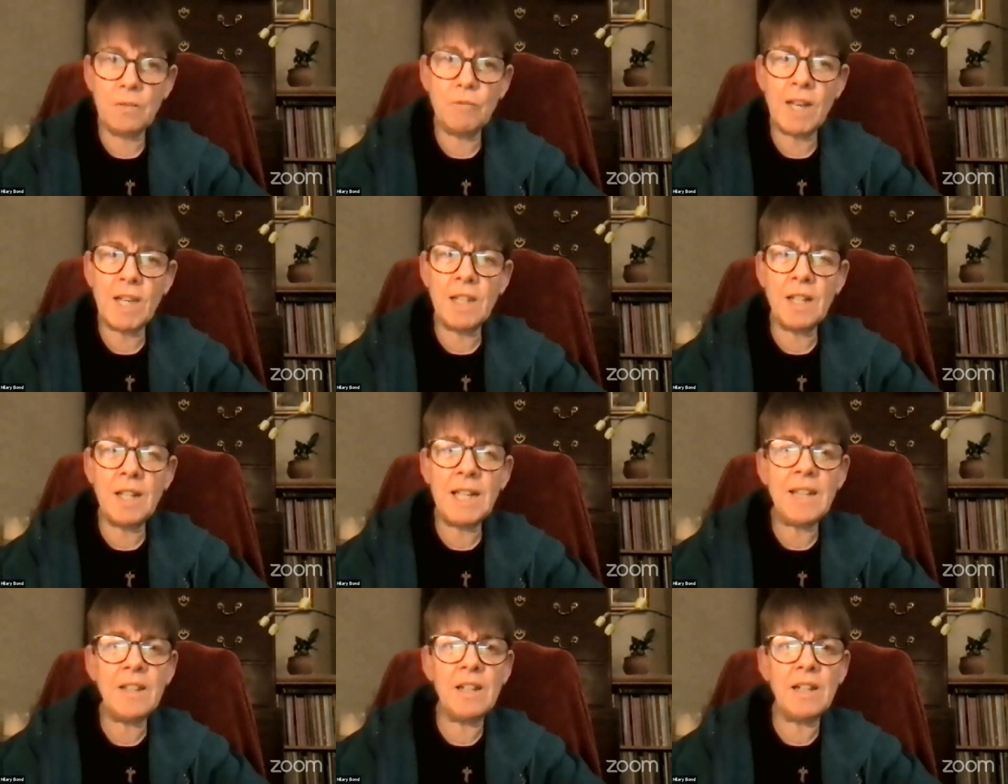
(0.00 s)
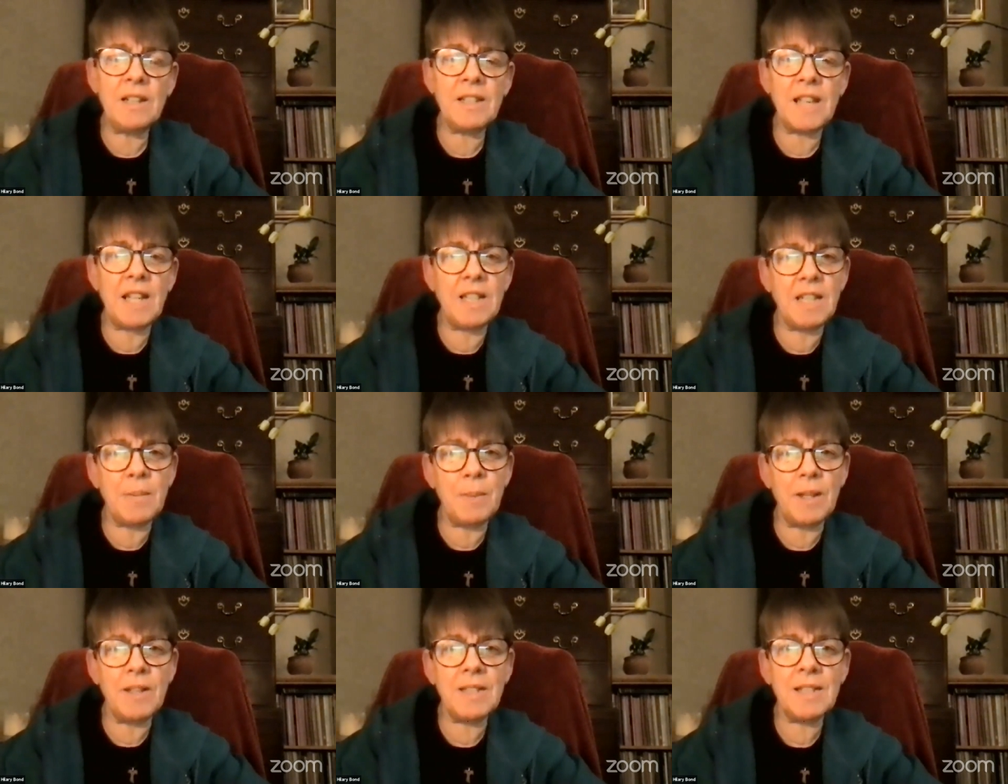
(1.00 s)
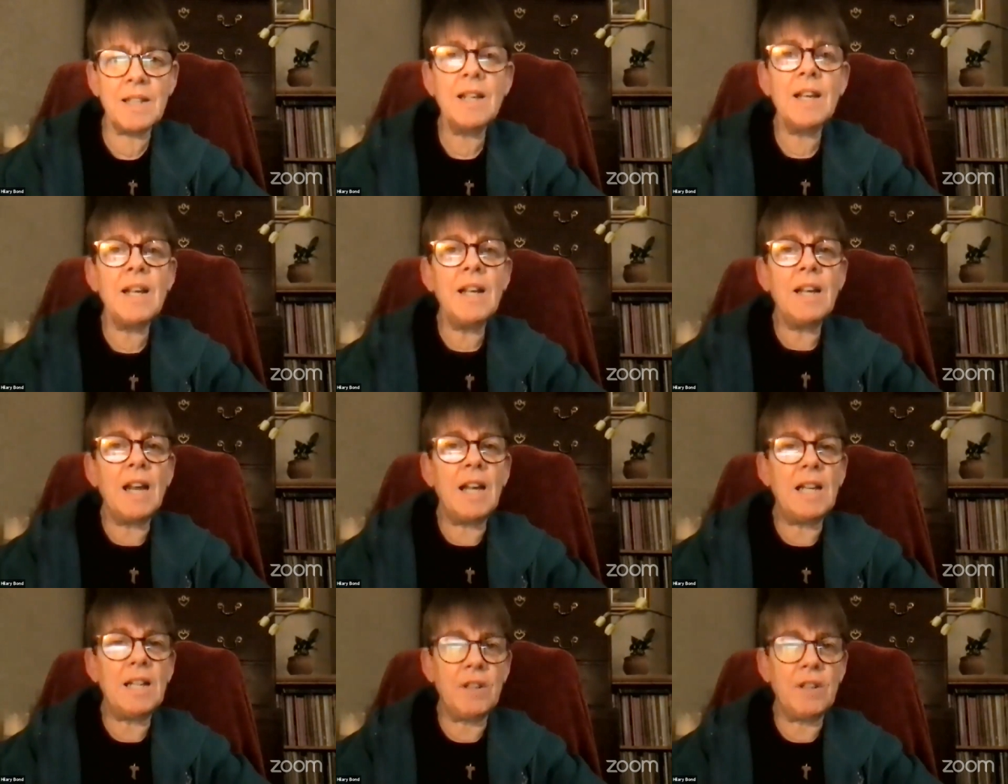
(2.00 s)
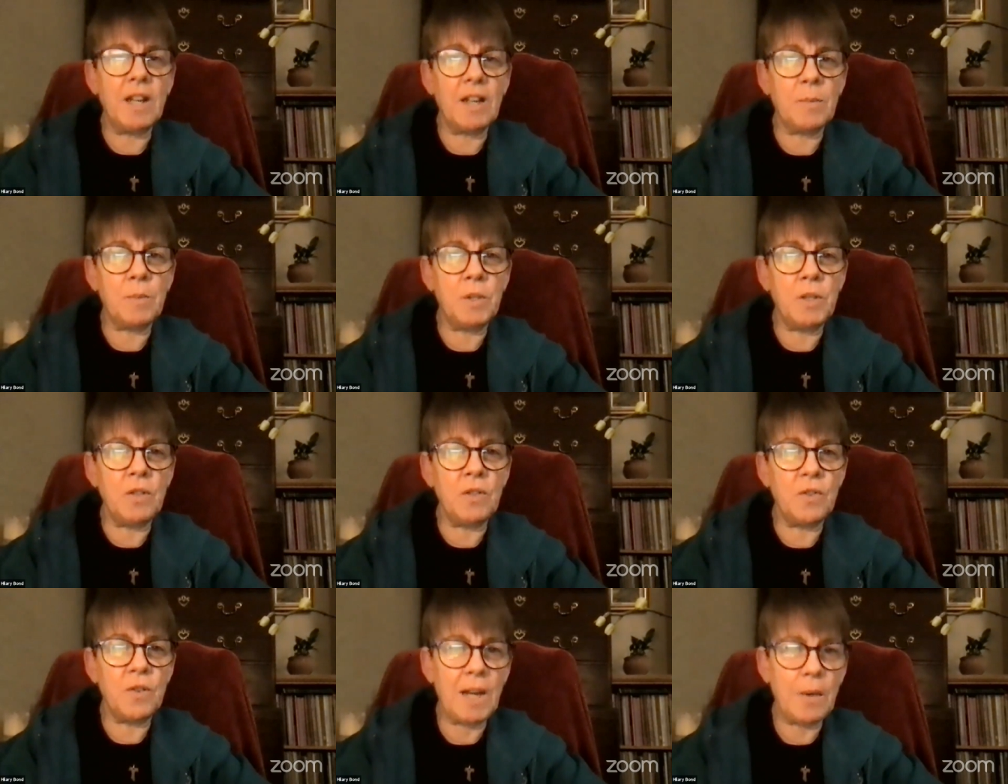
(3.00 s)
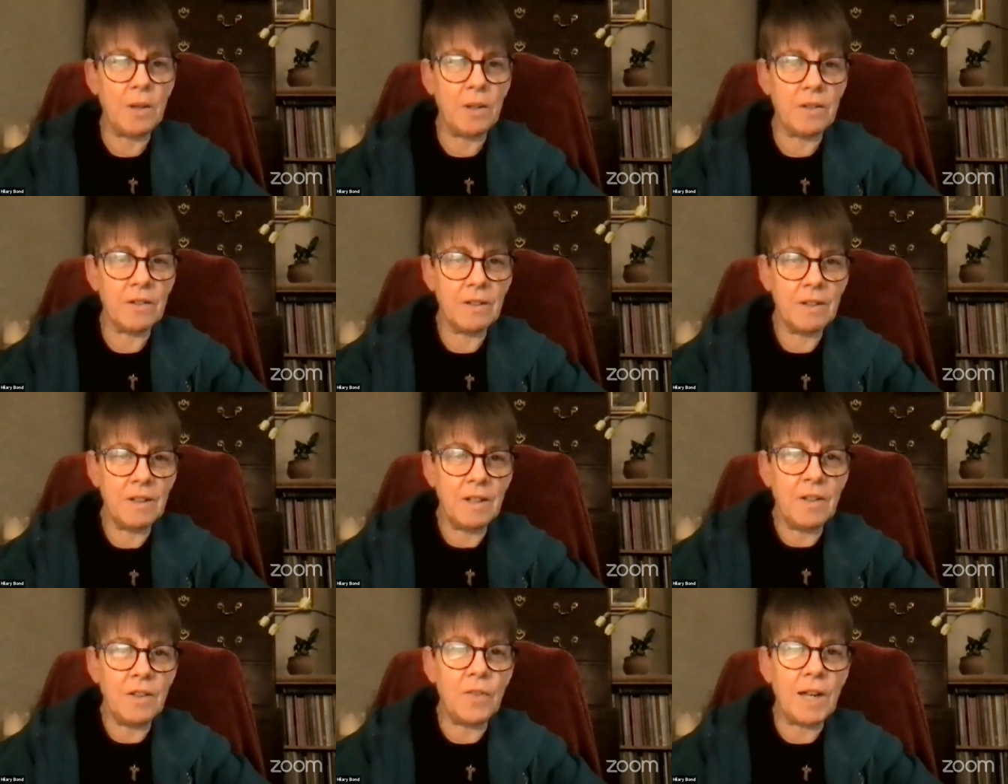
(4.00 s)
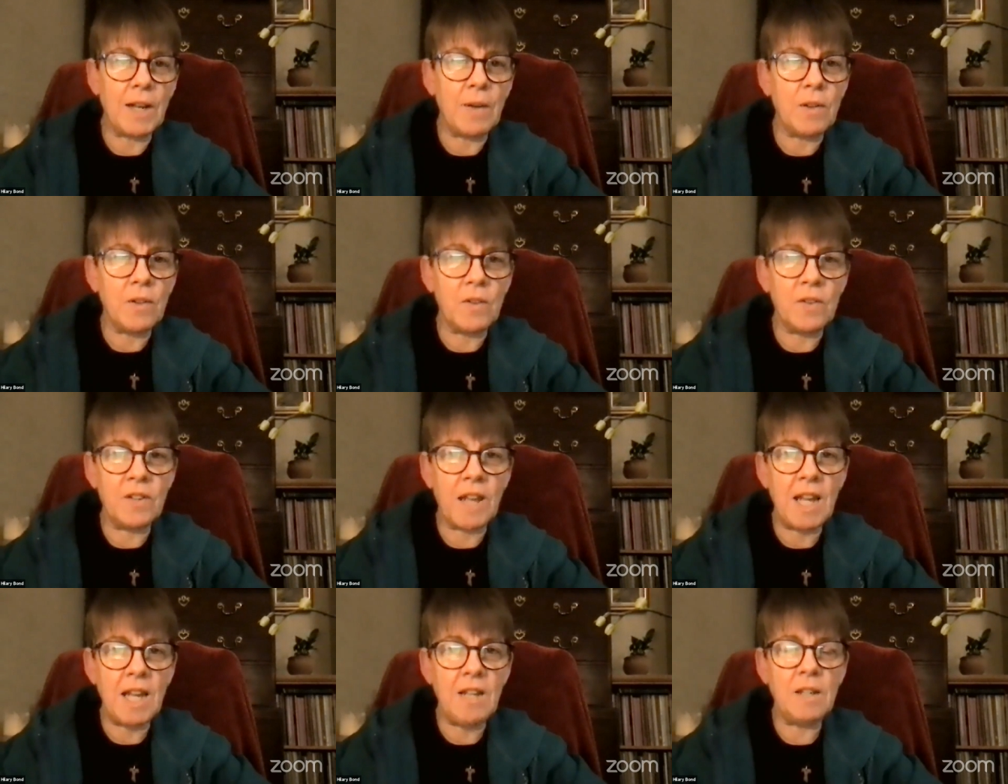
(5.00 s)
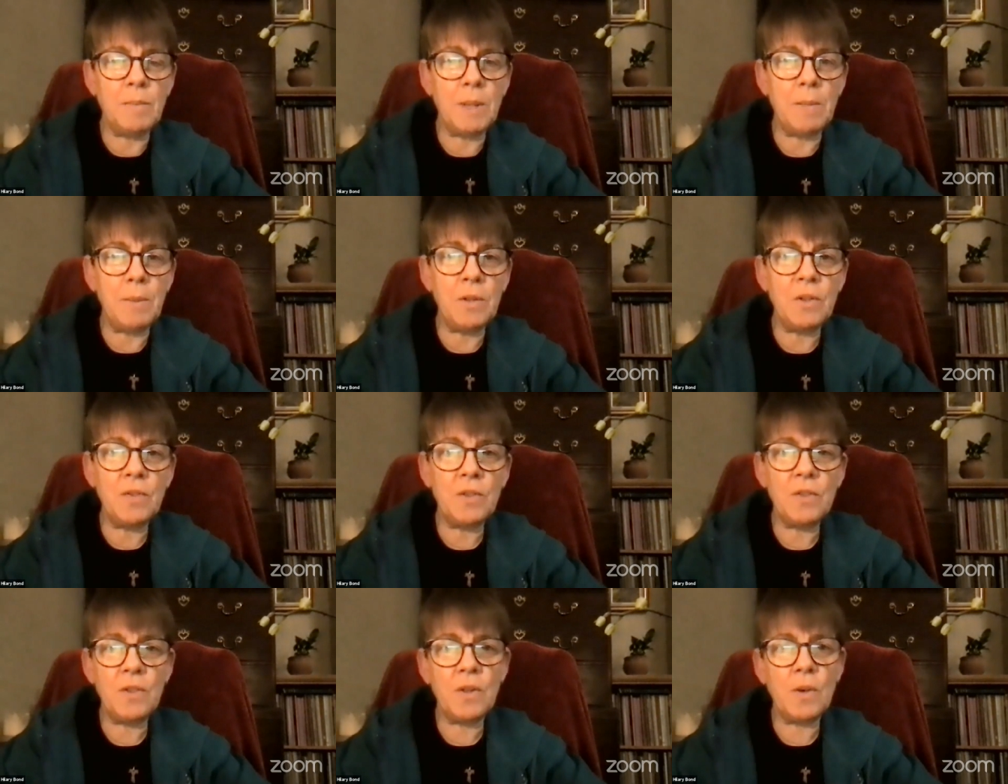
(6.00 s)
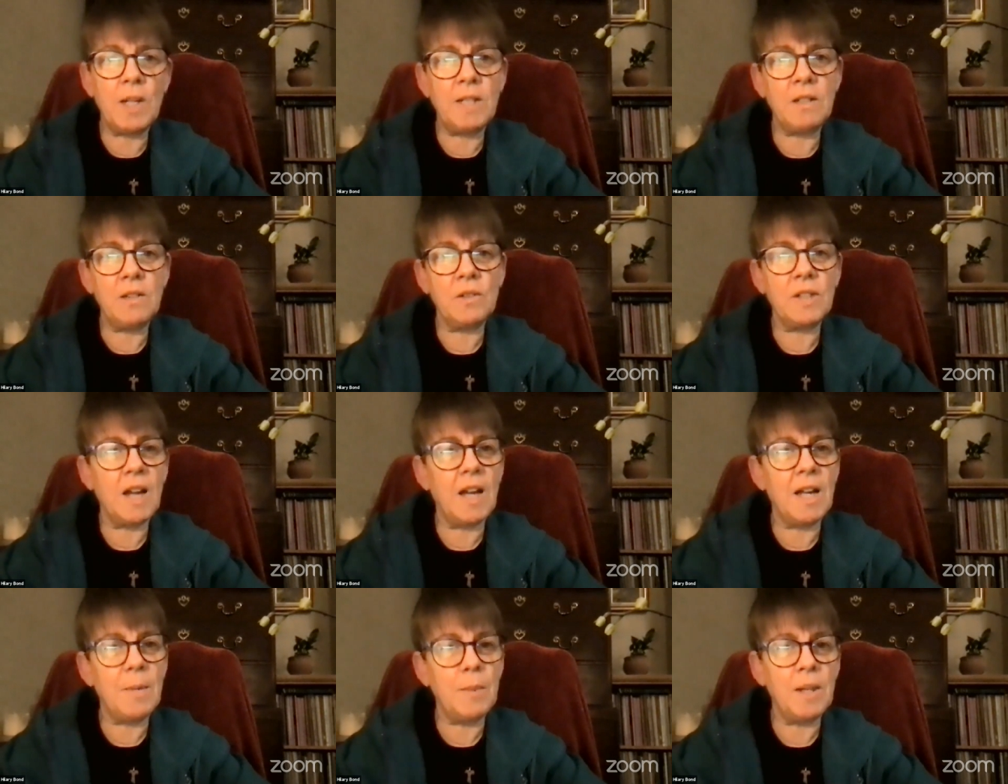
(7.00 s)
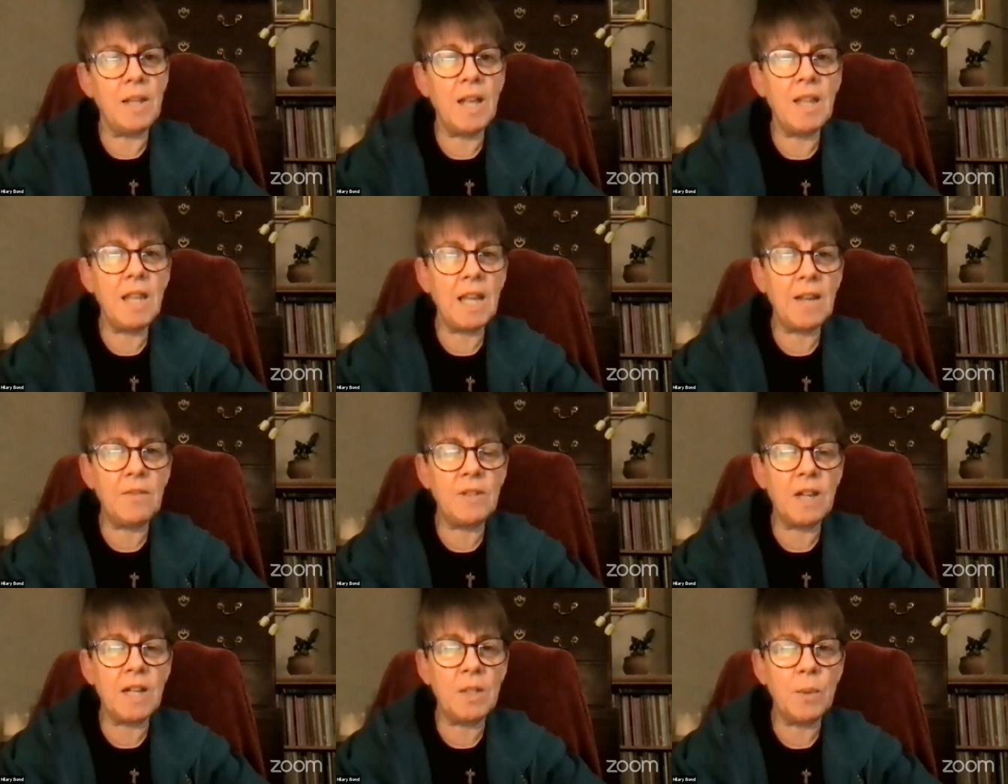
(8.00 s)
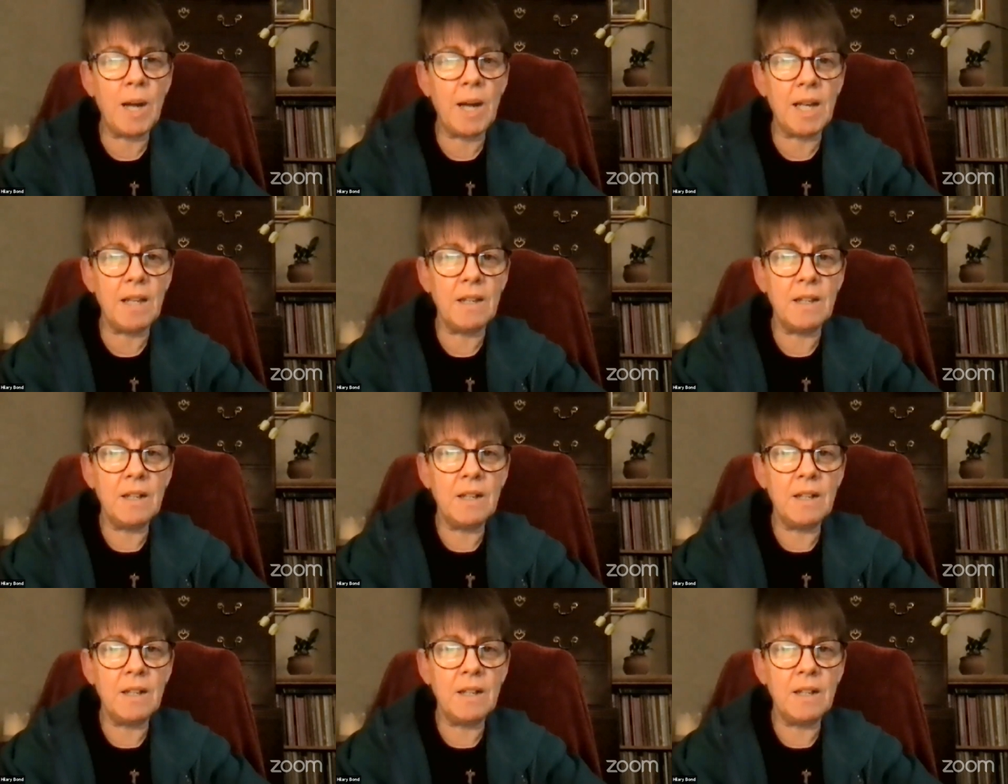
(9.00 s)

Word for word: Regularly in the last 18 months, Olivia has produced flowers. The flowers have stayed and been beautiful for quite a long time, and then they have died away.